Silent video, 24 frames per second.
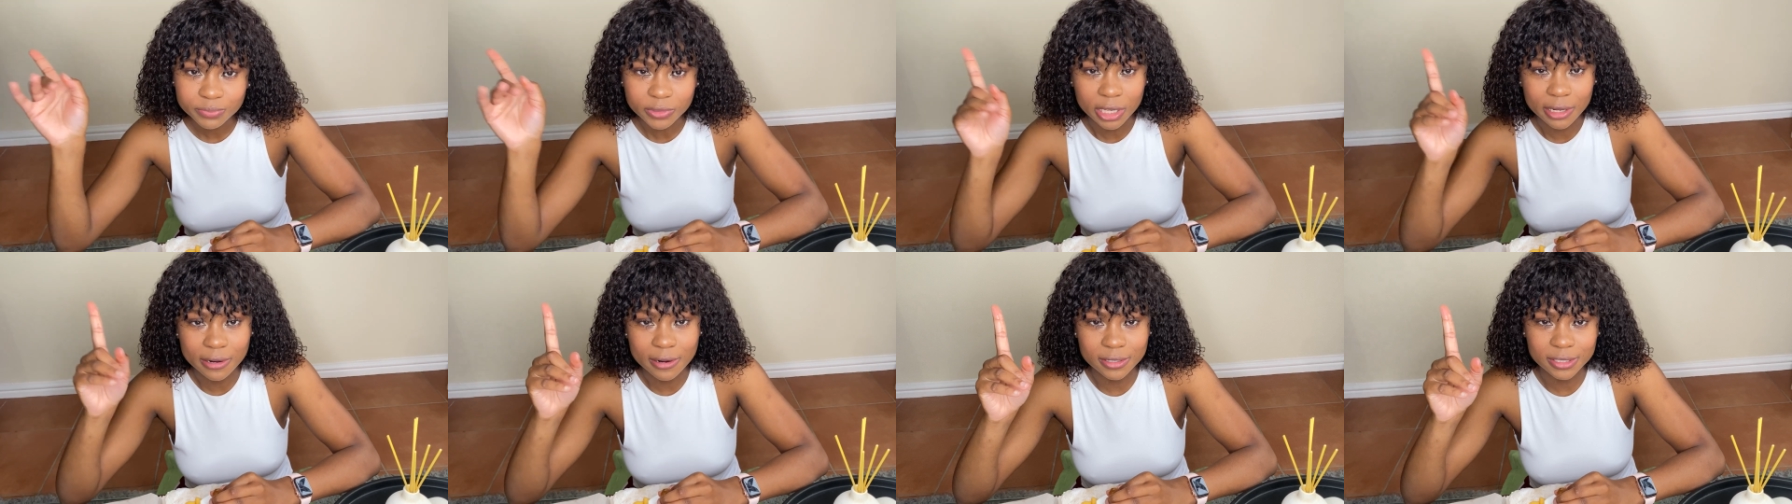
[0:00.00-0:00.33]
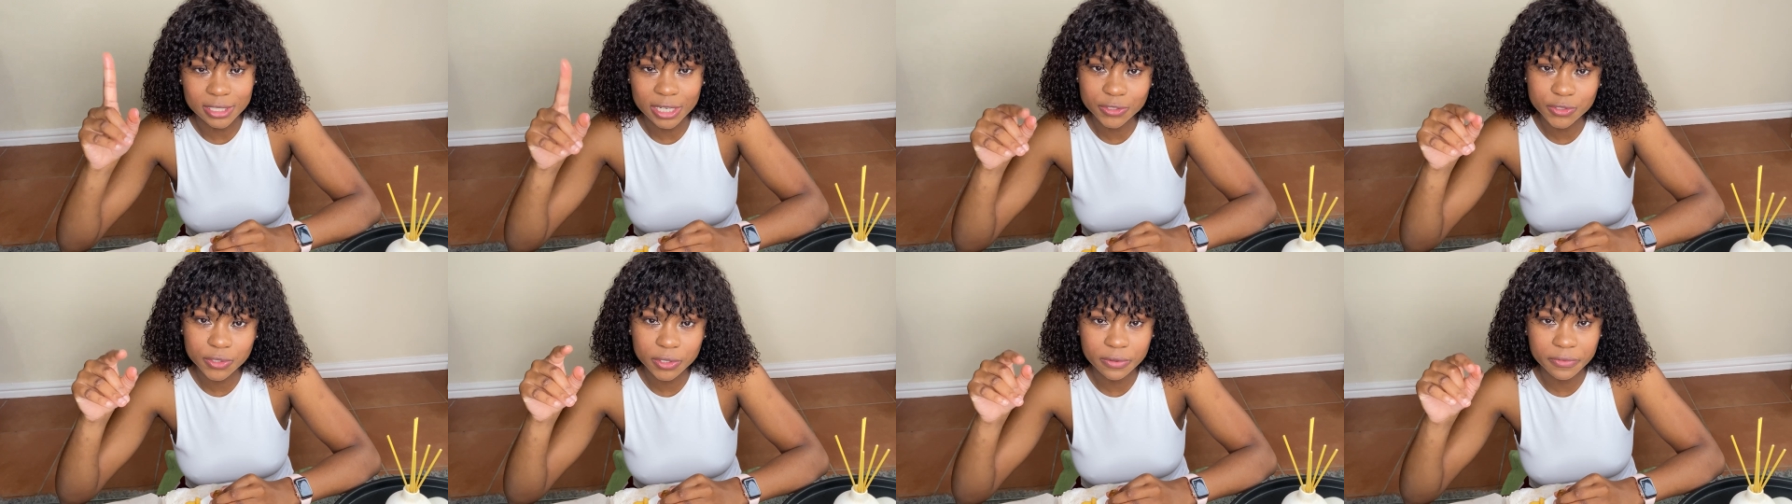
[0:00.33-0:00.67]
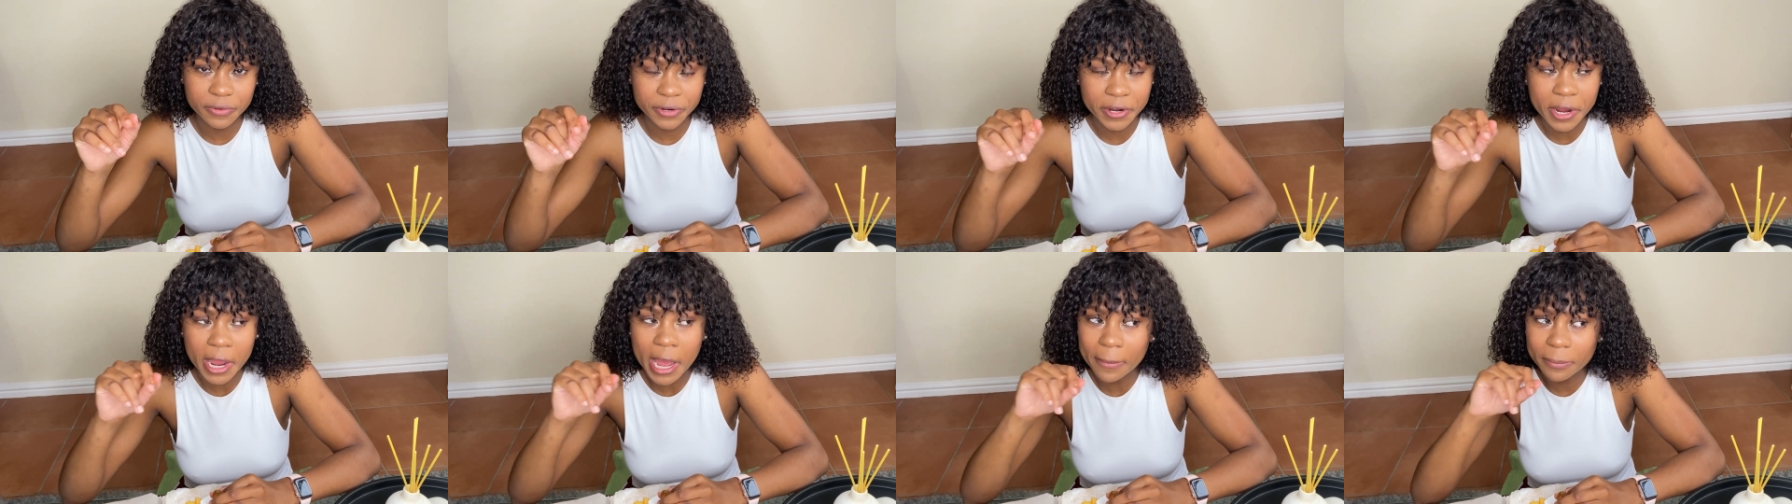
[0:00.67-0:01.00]
And I was actually
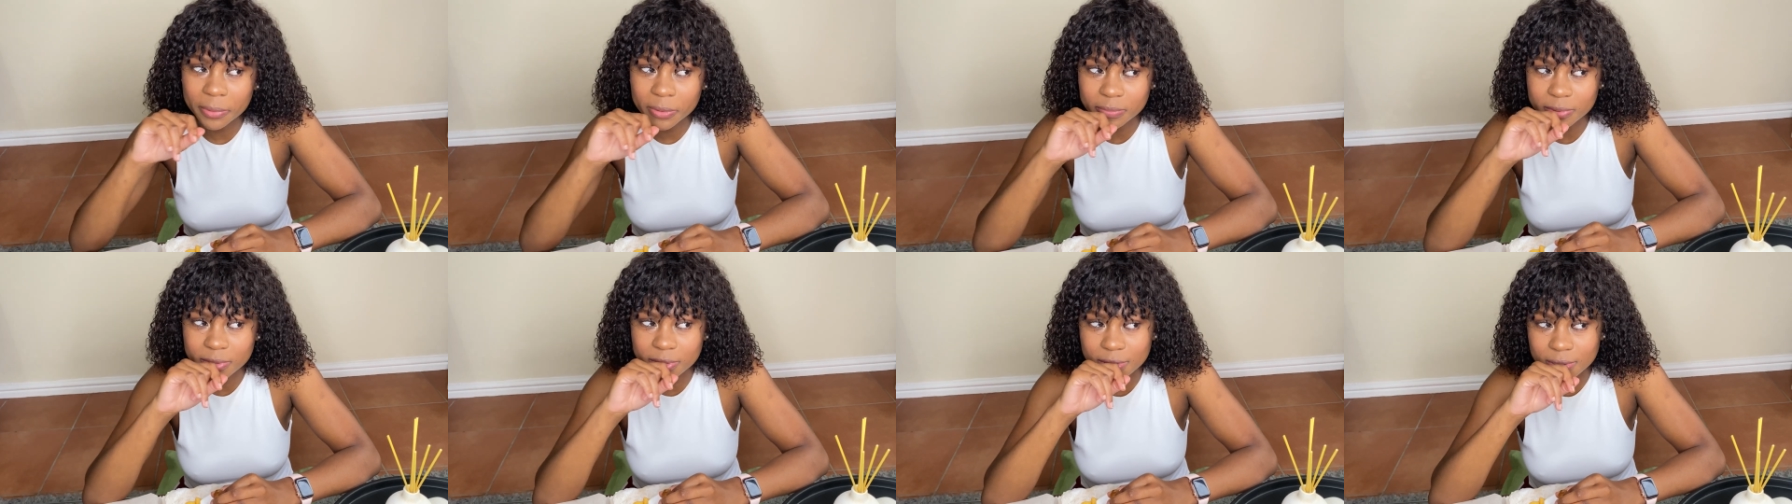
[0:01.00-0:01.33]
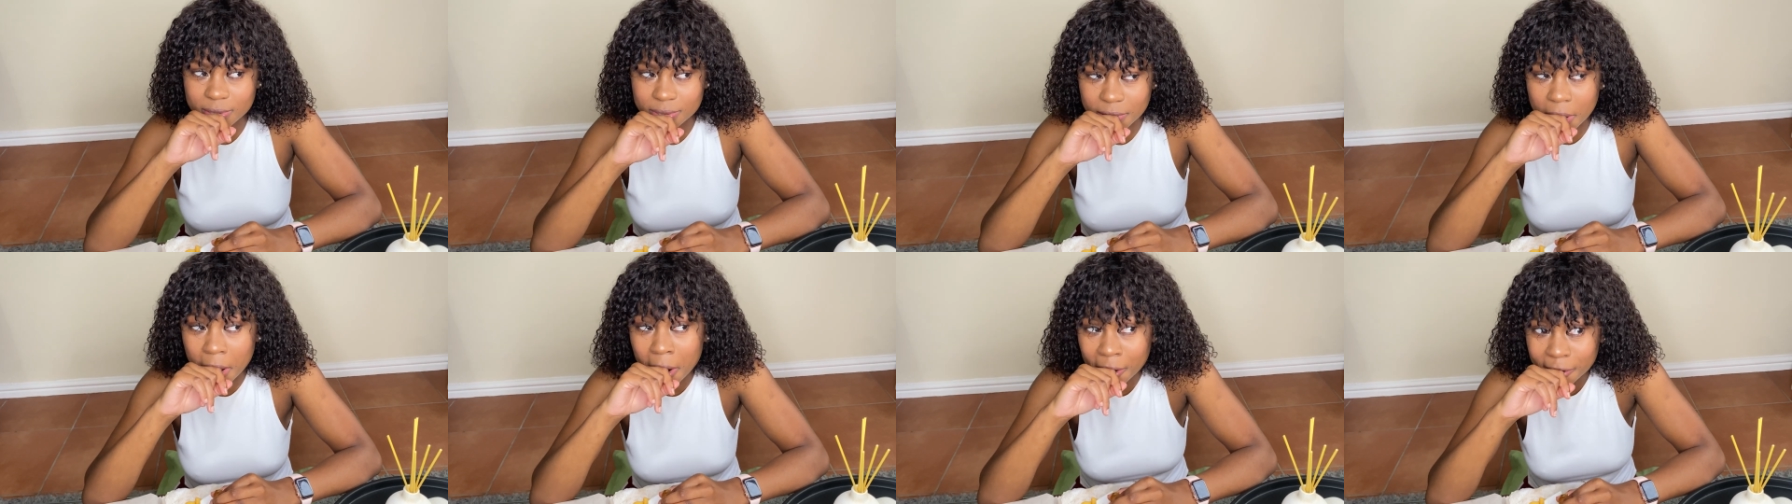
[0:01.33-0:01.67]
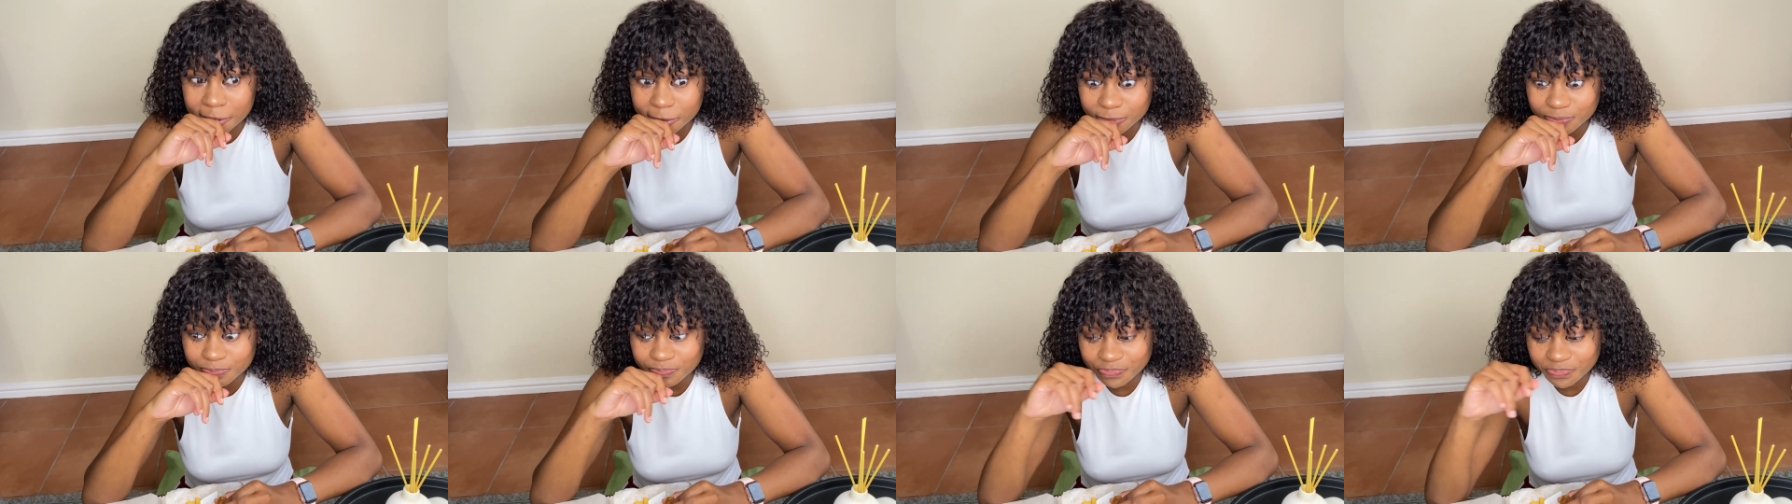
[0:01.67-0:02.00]
very happy because
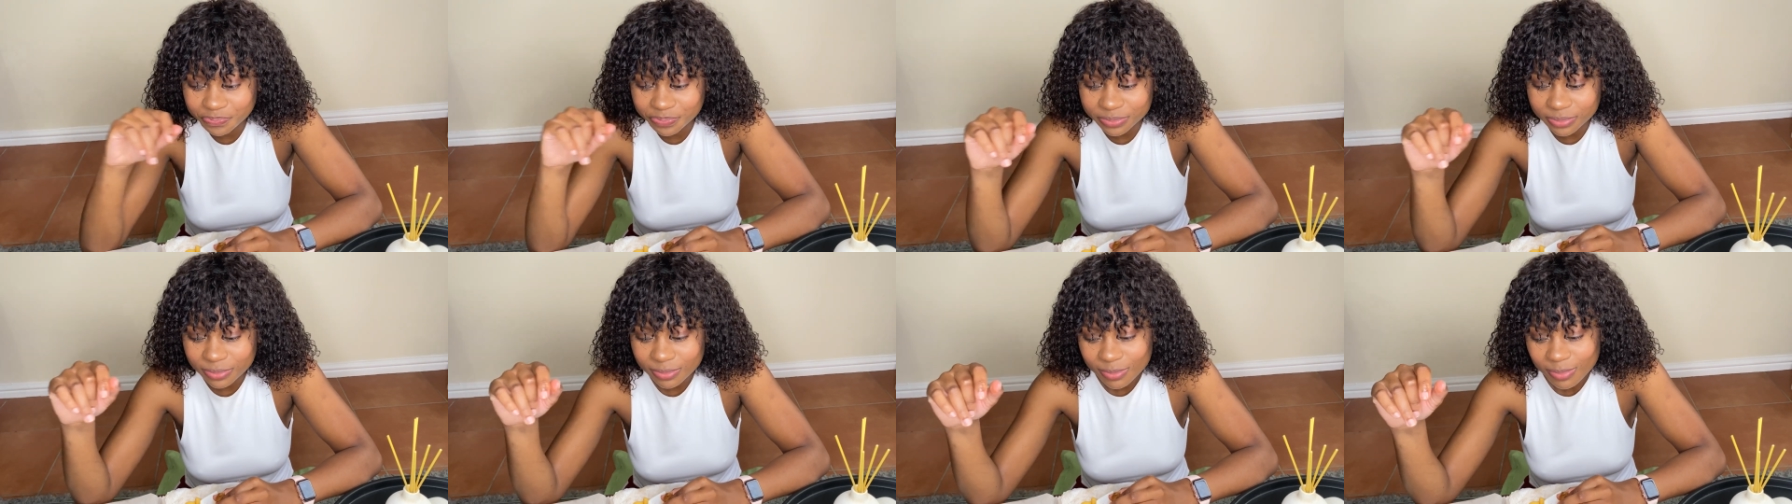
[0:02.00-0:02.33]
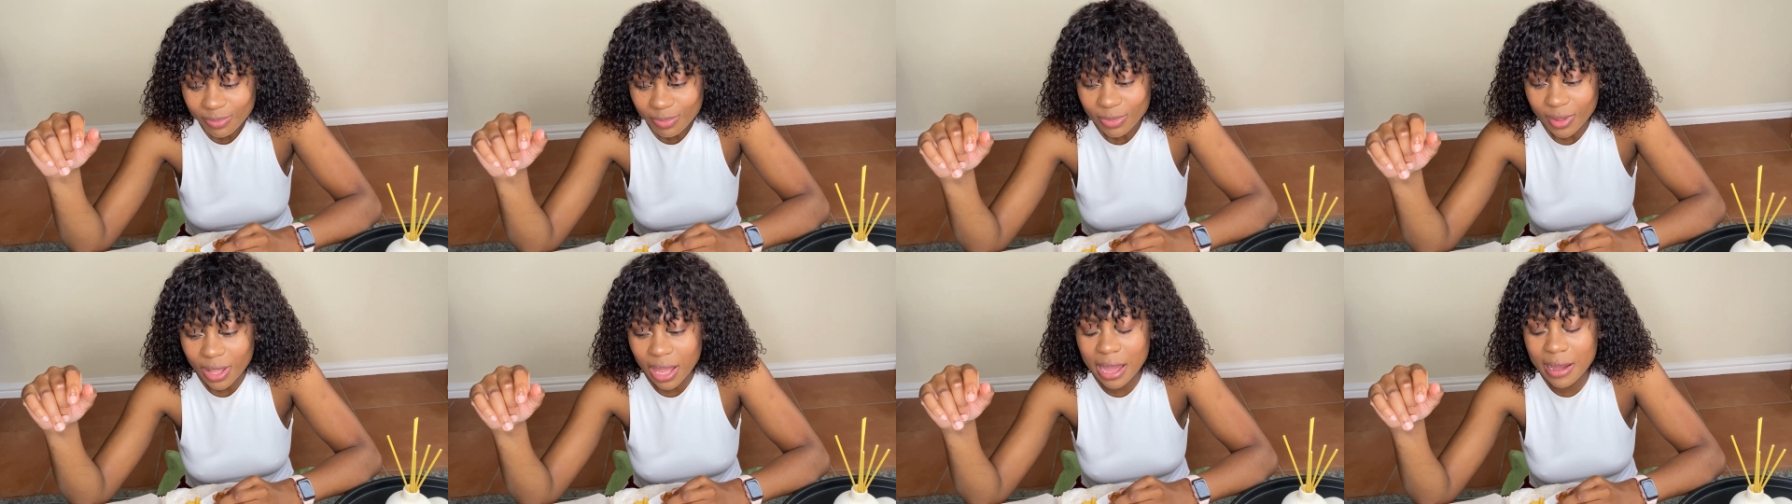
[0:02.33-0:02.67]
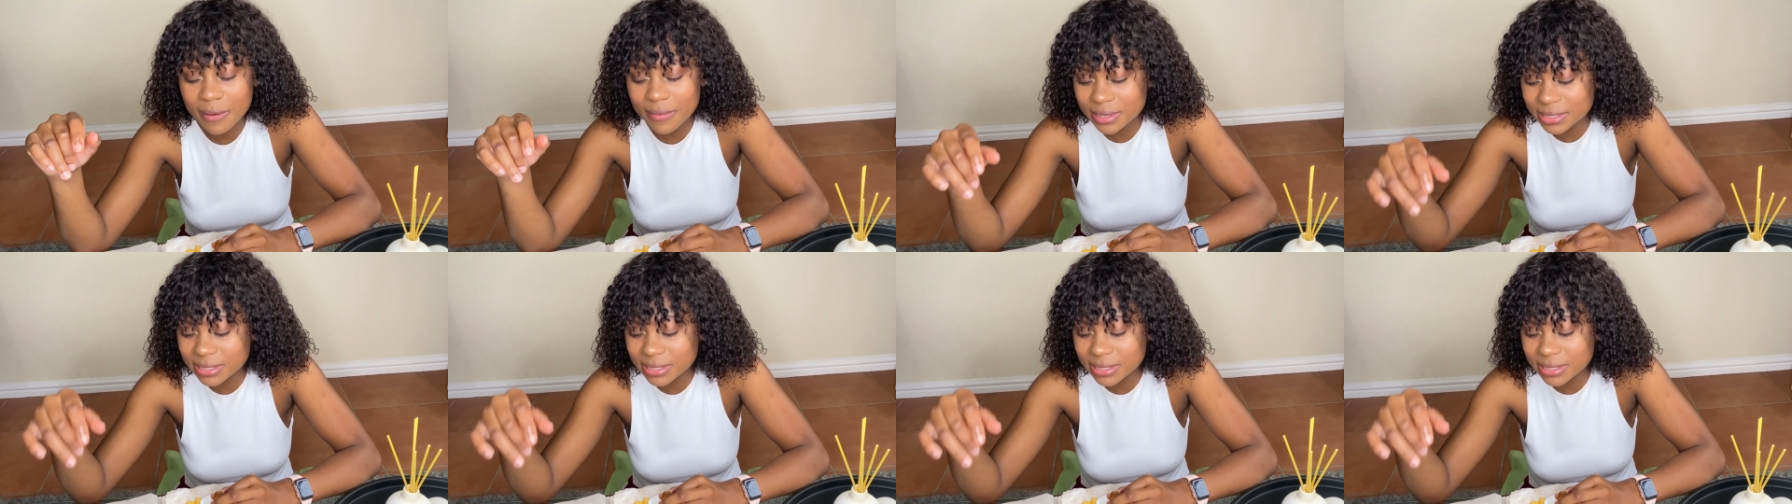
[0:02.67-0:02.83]
I